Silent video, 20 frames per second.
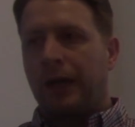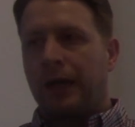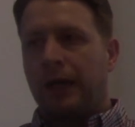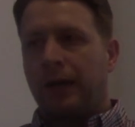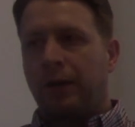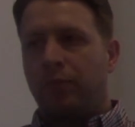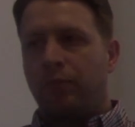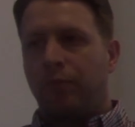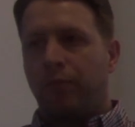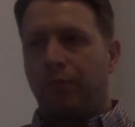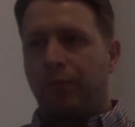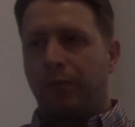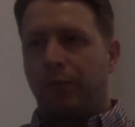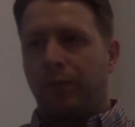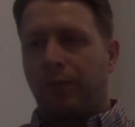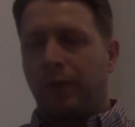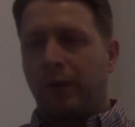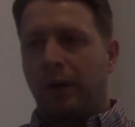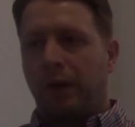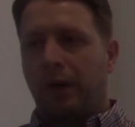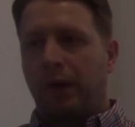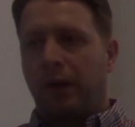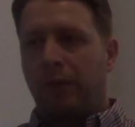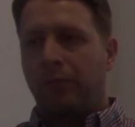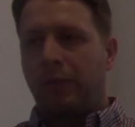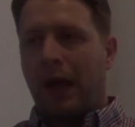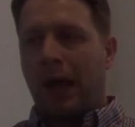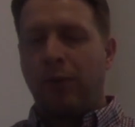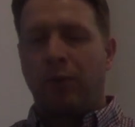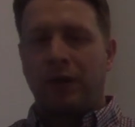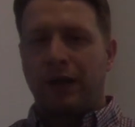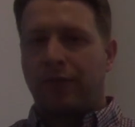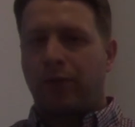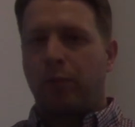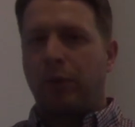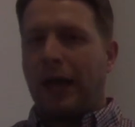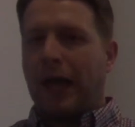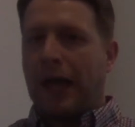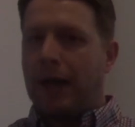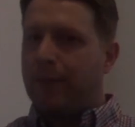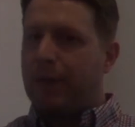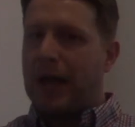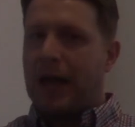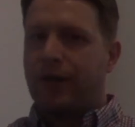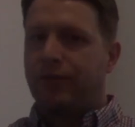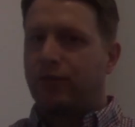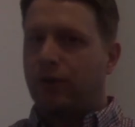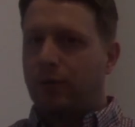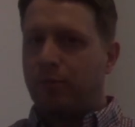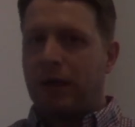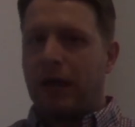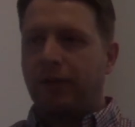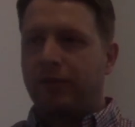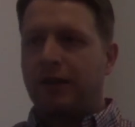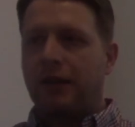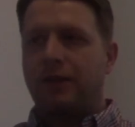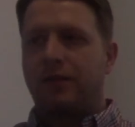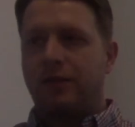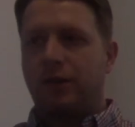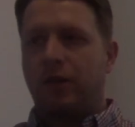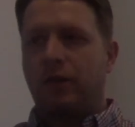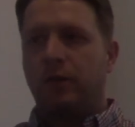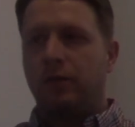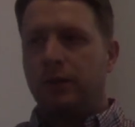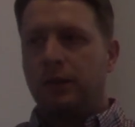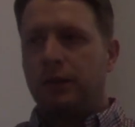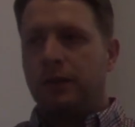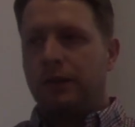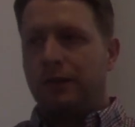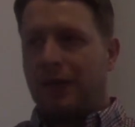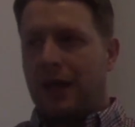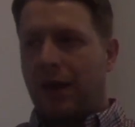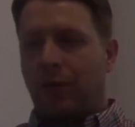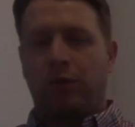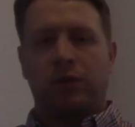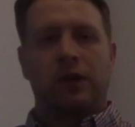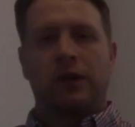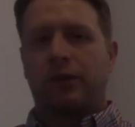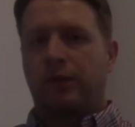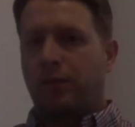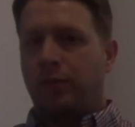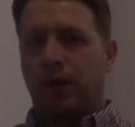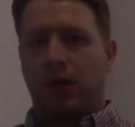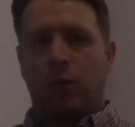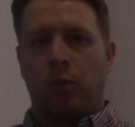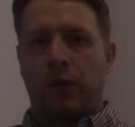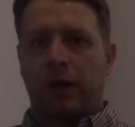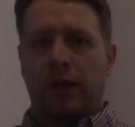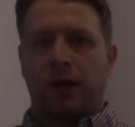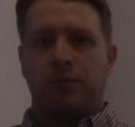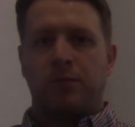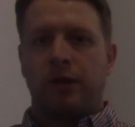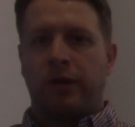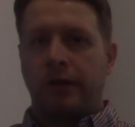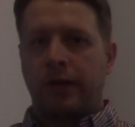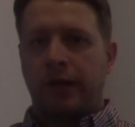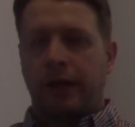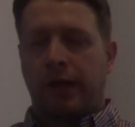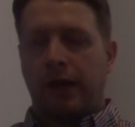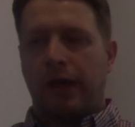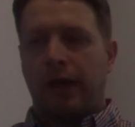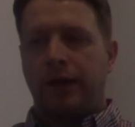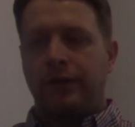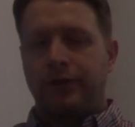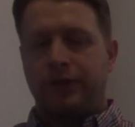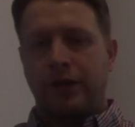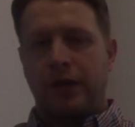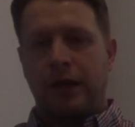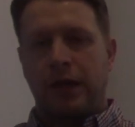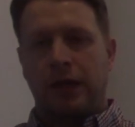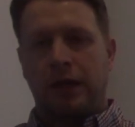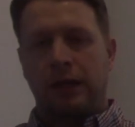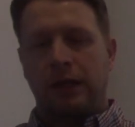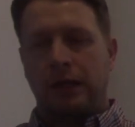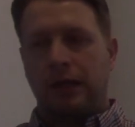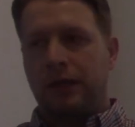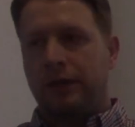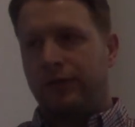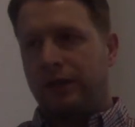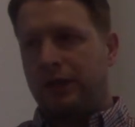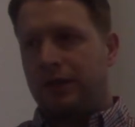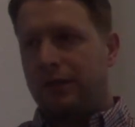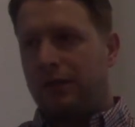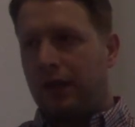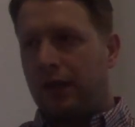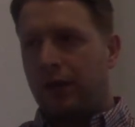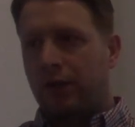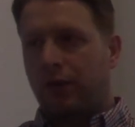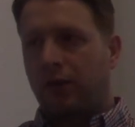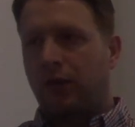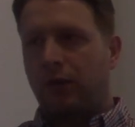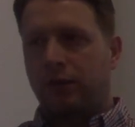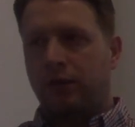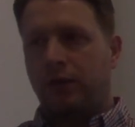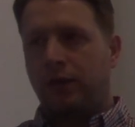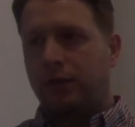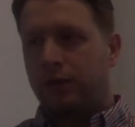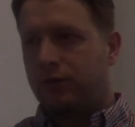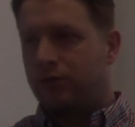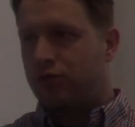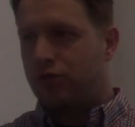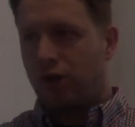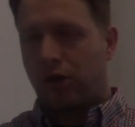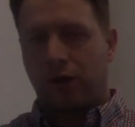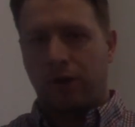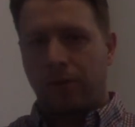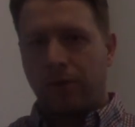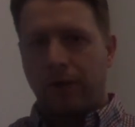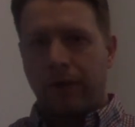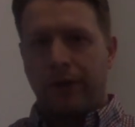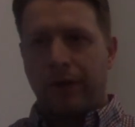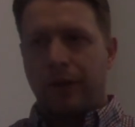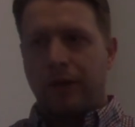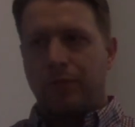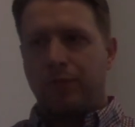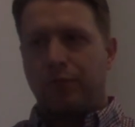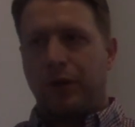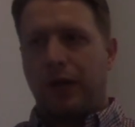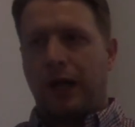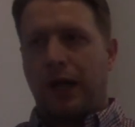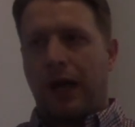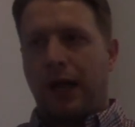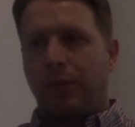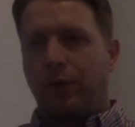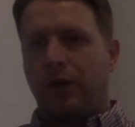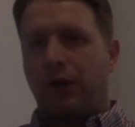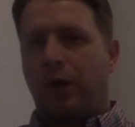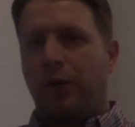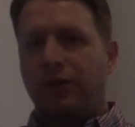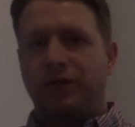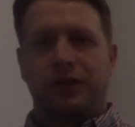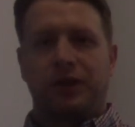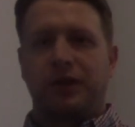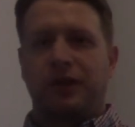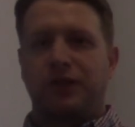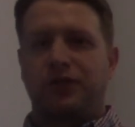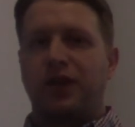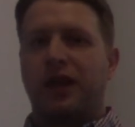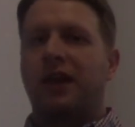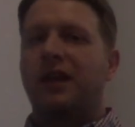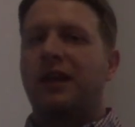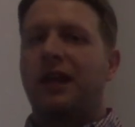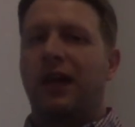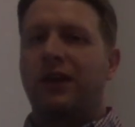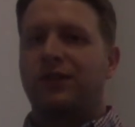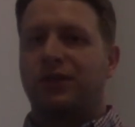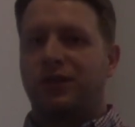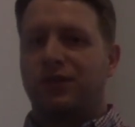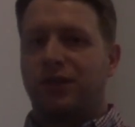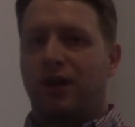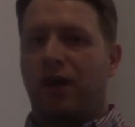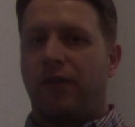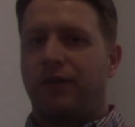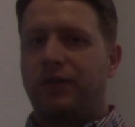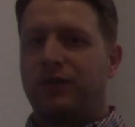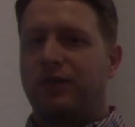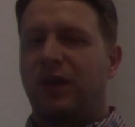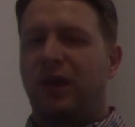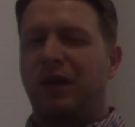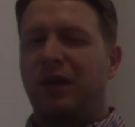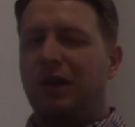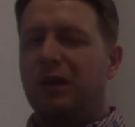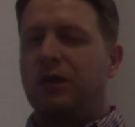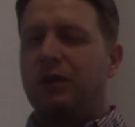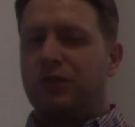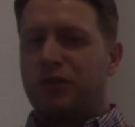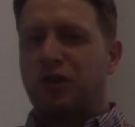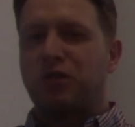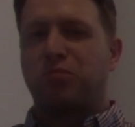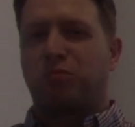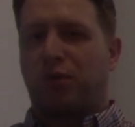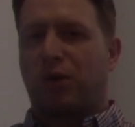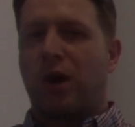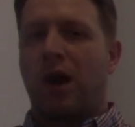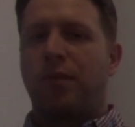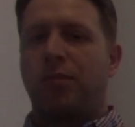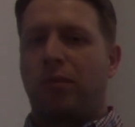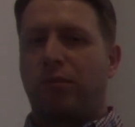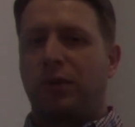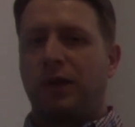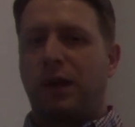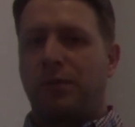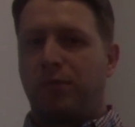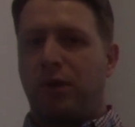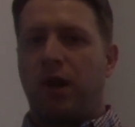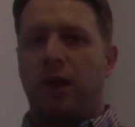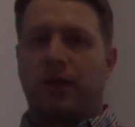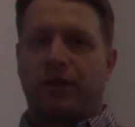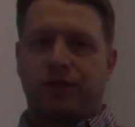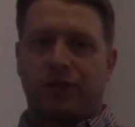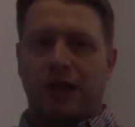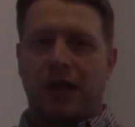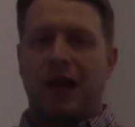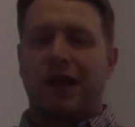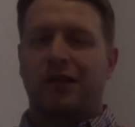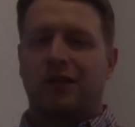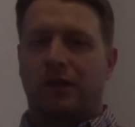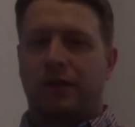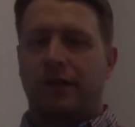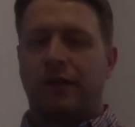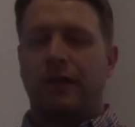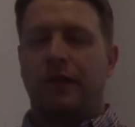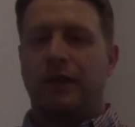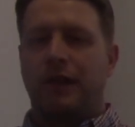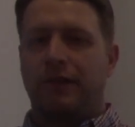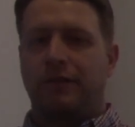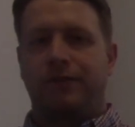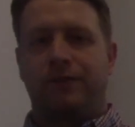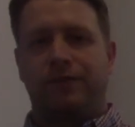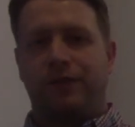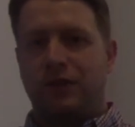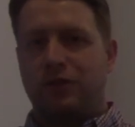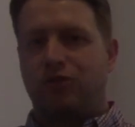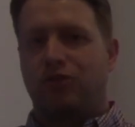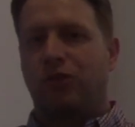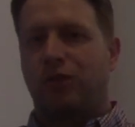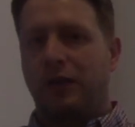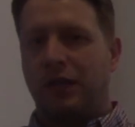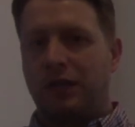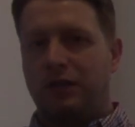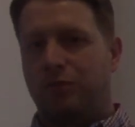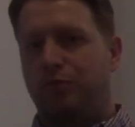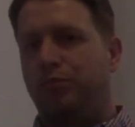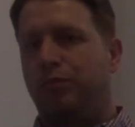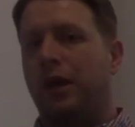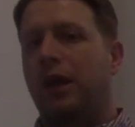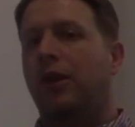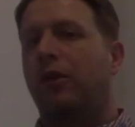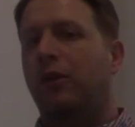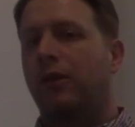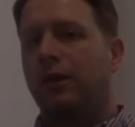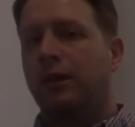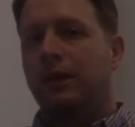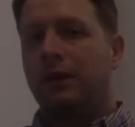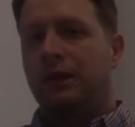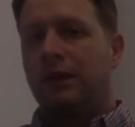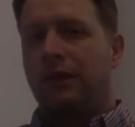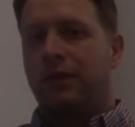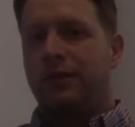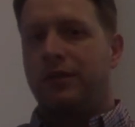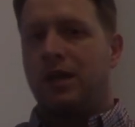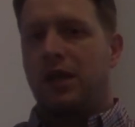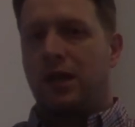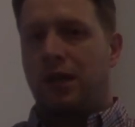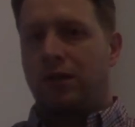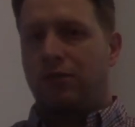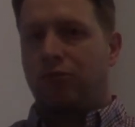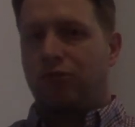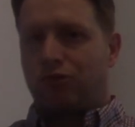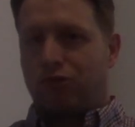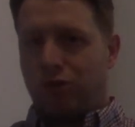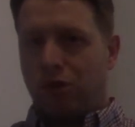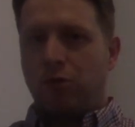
I would never be haphazard about that, though. That would literally be a 1 in a million case, and if it did occur to you, sure, but I would always tell you to second guess yourself and say, there's probably a policy out there that fits your needs better than